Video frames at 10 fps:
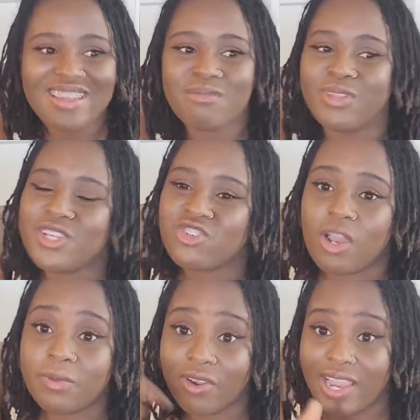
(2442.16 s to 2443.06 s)
Please
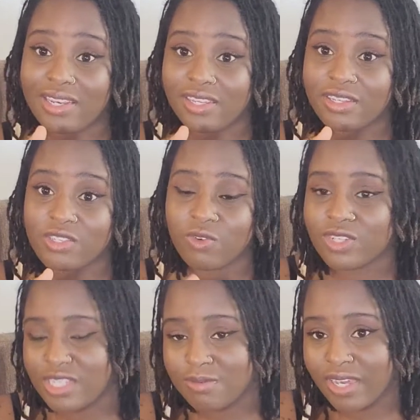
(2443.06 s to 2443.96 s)
drop your ideas for
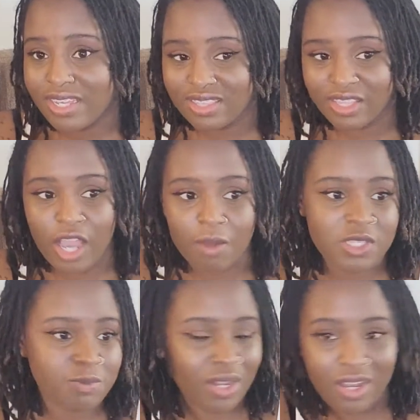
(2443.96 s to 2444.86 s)
deep dives in the
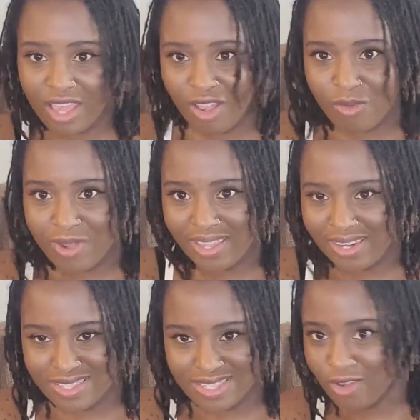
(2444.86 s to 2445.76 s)
comments below, and
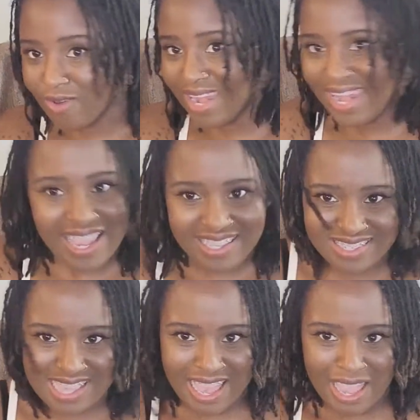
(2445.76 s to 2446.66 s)
until
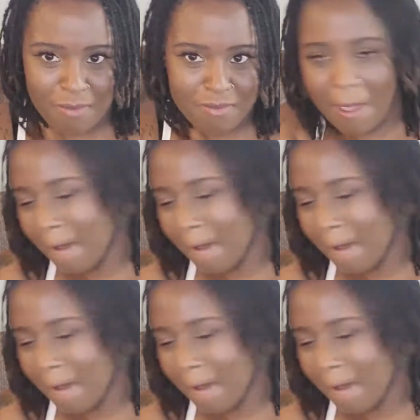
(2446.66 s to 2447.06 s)
next time,